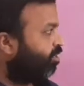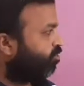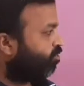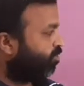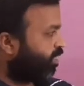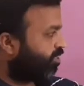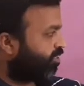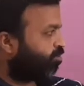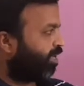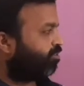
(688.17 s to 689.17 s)
So we get
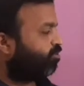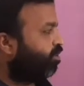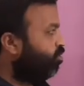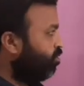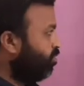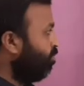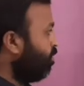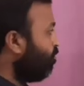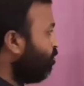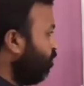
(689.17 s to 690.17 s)
z minus 1 whole to the
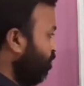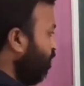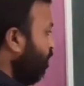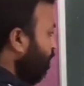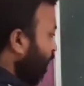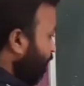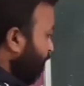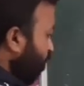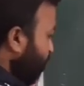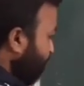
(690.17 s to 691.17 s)
power of 4. And
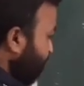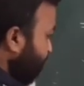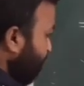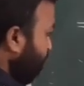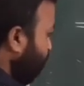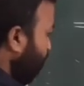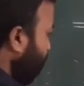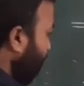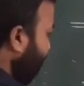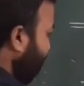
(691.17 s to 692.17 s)
now this is equal to
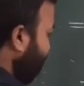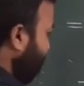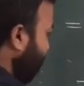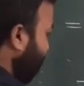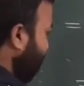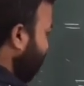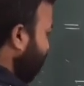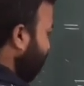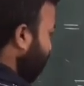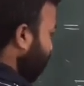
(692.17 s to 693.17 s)
minus z
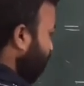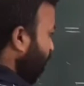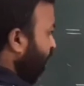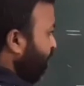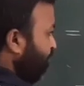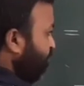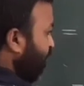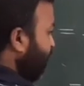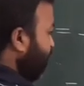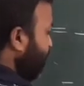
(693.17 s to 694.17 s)
into. On
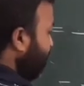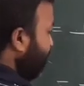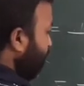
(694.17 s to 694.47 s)
expanding this,